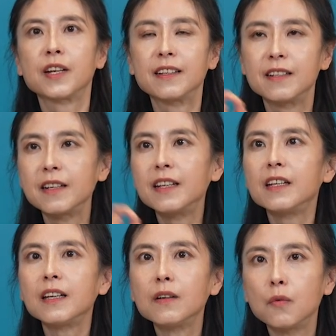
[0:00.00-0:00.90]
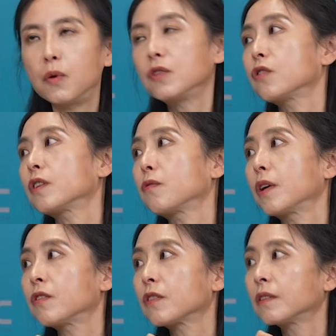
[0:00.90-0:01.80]
and leading one
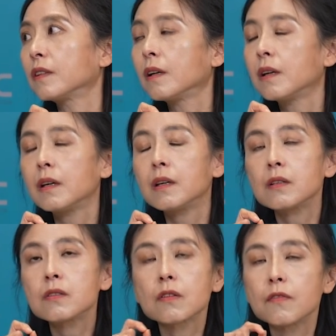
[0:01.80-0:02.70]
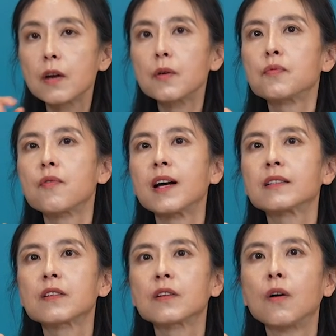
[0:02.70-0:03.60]
generation. So very
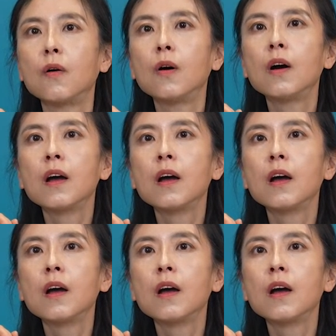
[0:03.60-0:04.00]
practical.